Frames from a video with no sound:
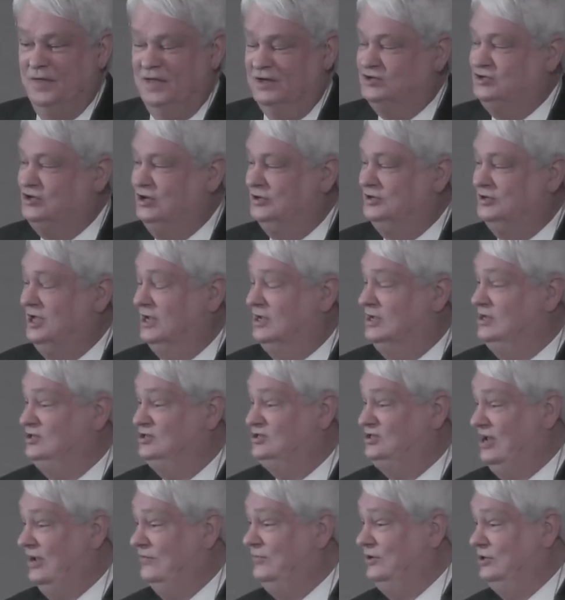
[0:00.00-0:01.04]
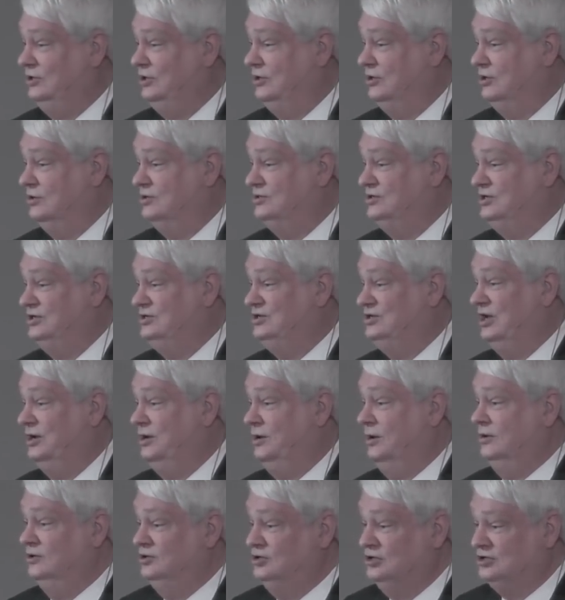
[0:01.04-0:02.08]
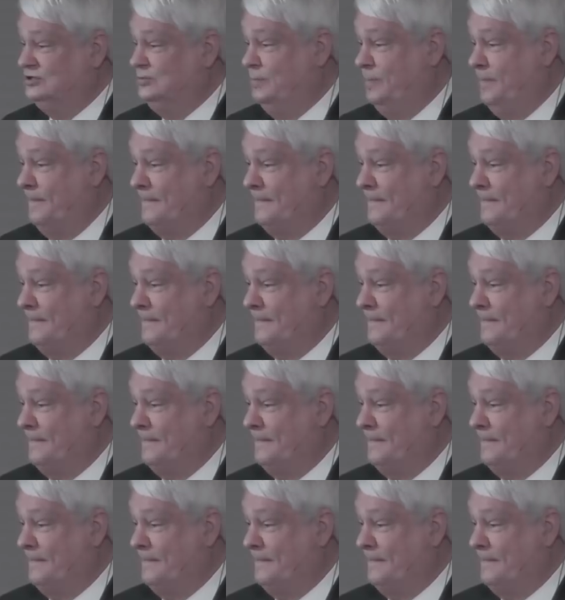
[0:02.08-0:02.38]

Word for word: Instead of taking seven years, he's going to just